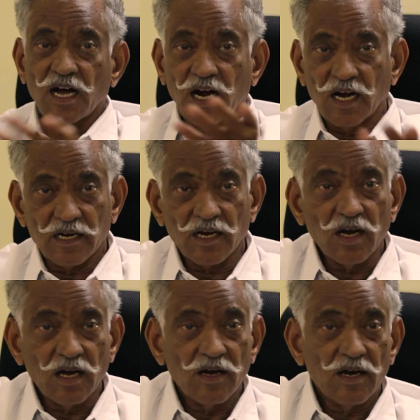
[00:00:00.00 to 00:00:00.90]
and
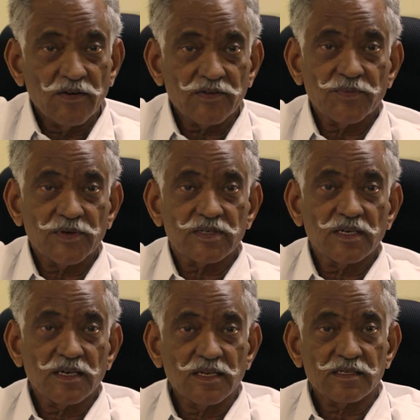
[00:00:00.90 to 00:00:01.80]

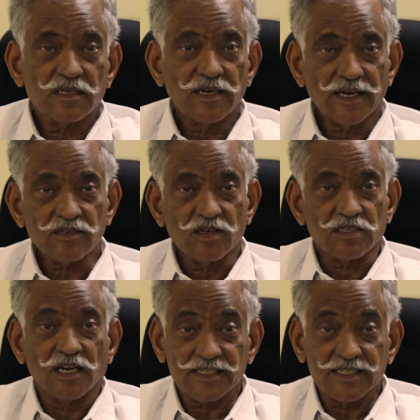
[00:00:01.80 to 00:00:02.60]
50% is diagnostics.